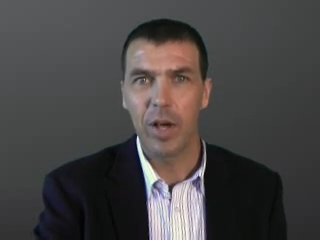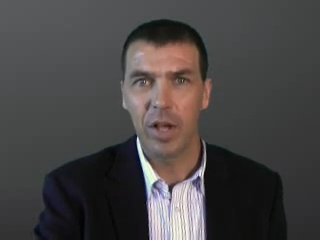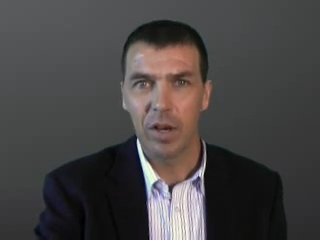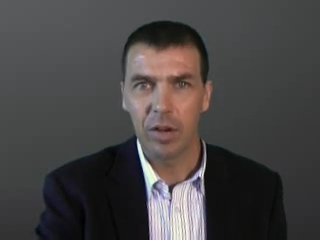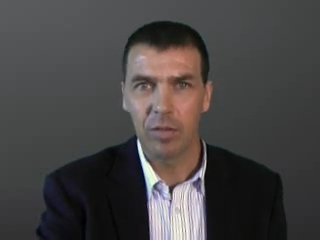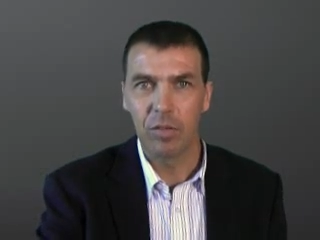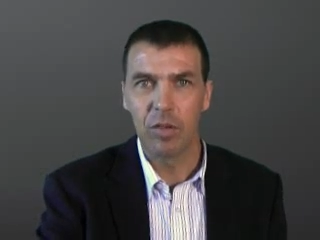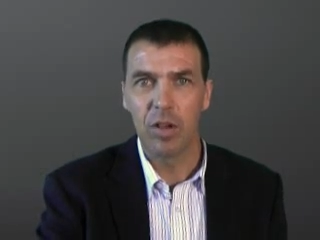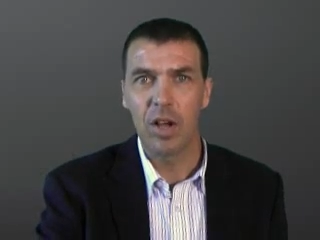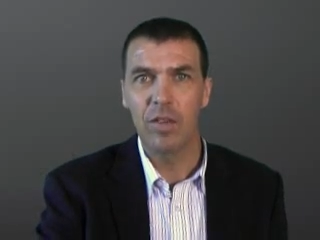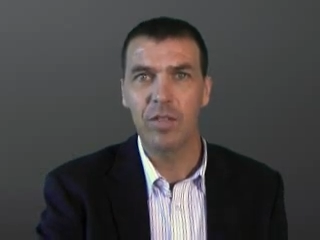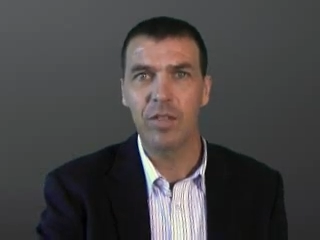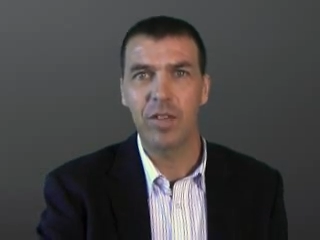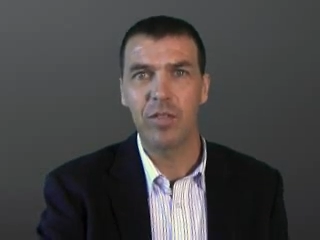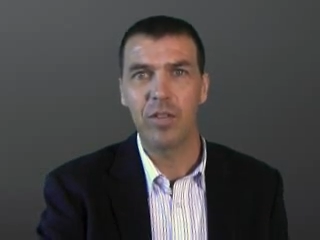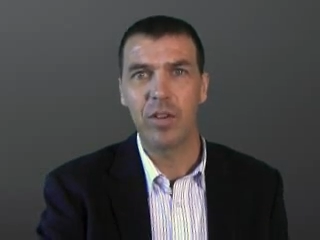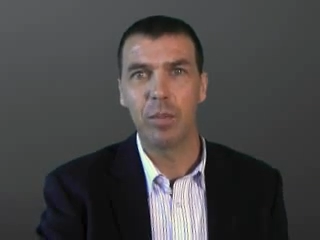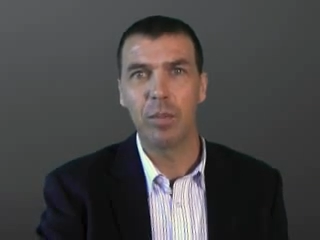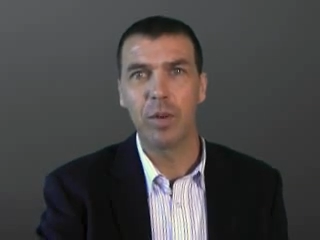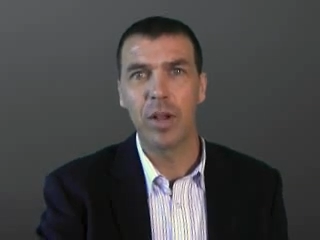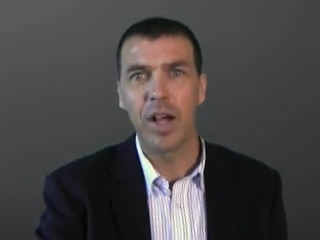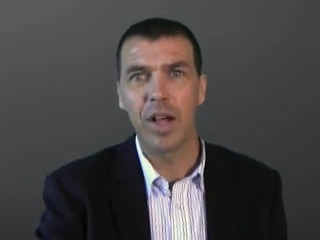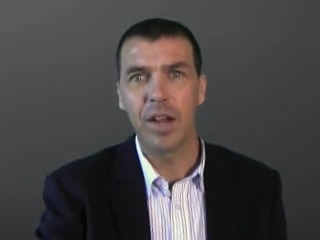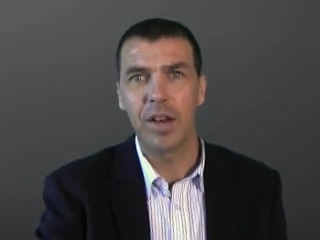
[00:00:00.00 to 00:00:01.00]
of
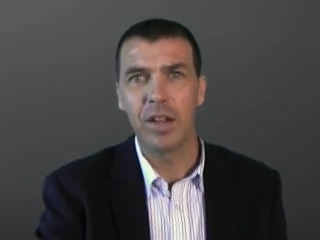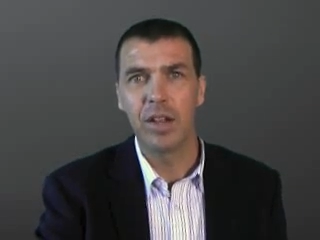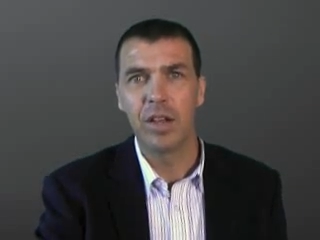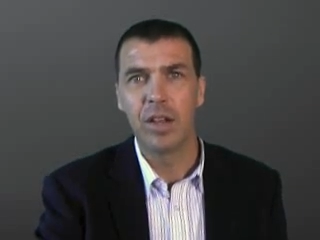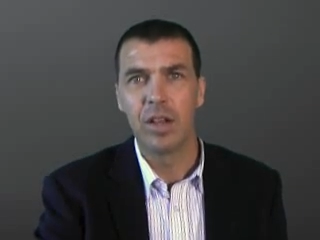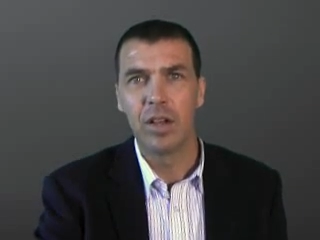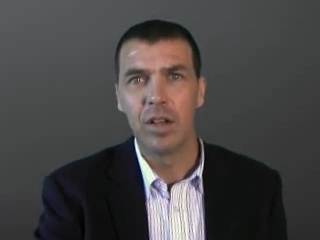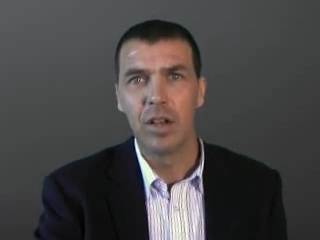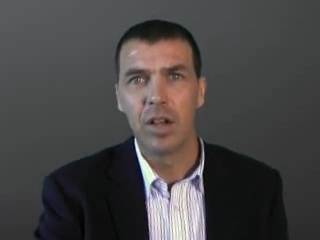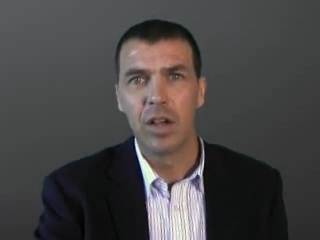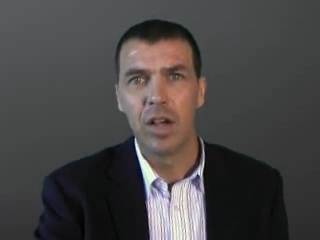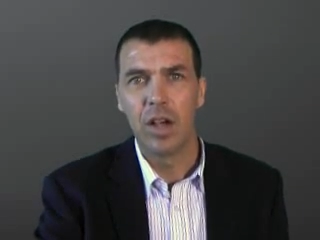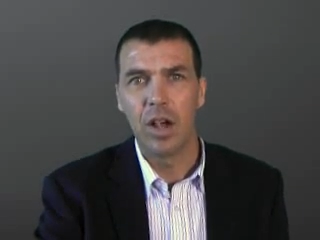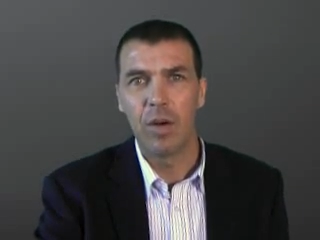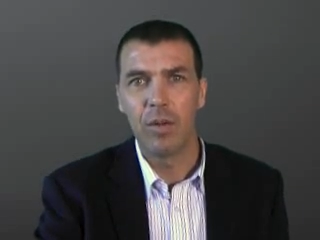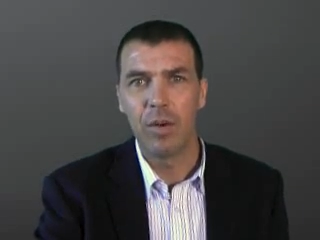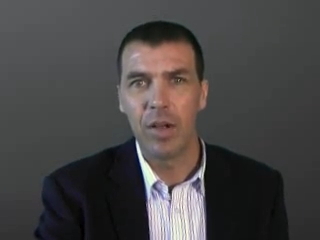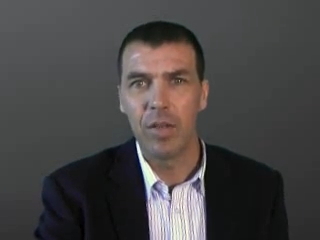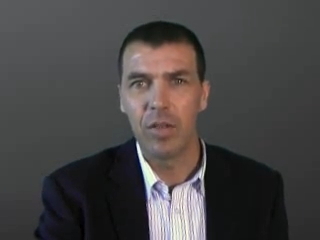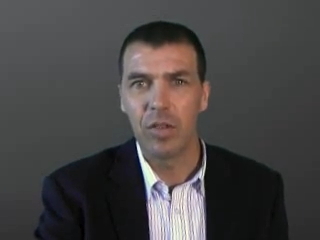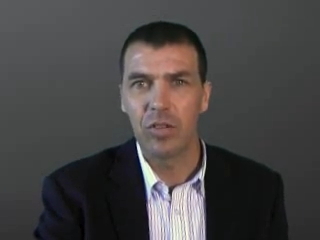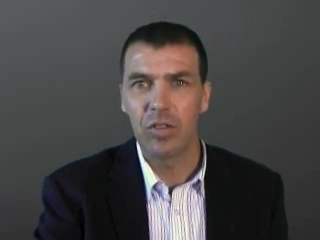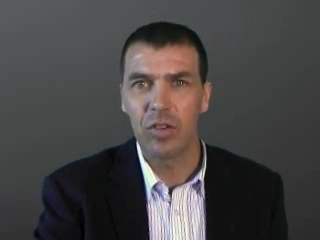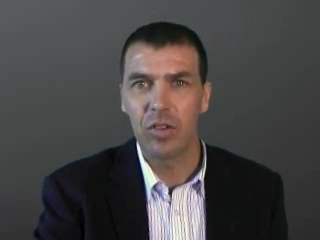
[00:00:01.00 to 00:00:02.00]
life-giving blood
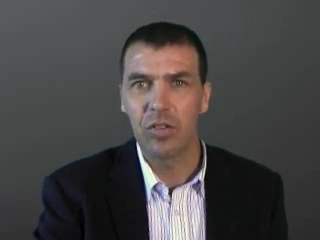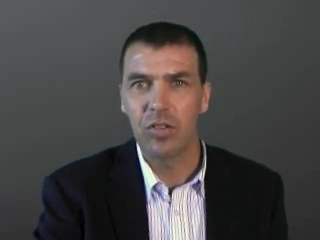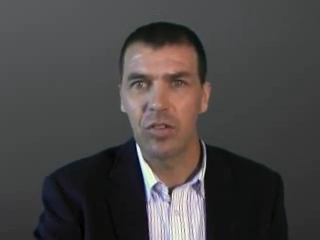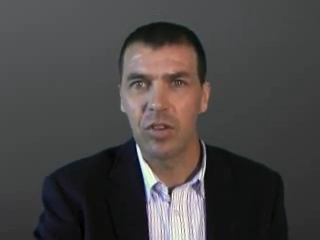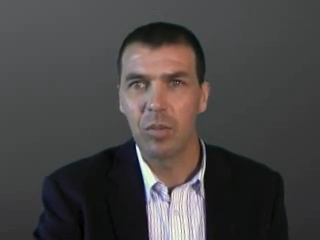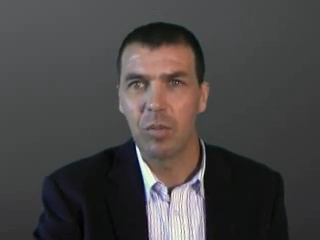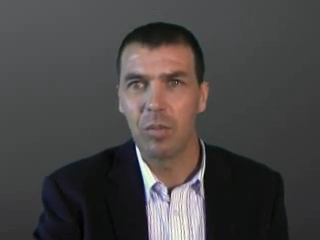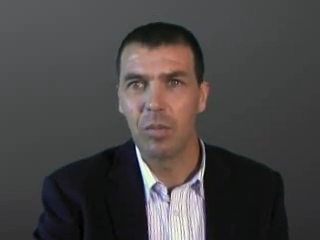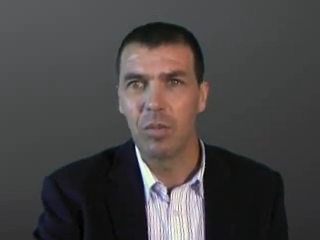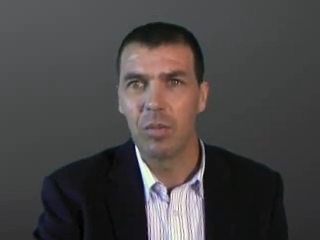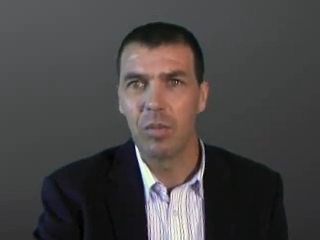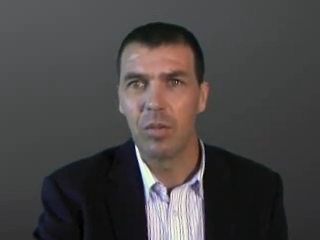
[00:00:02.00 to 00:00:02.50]
around the system.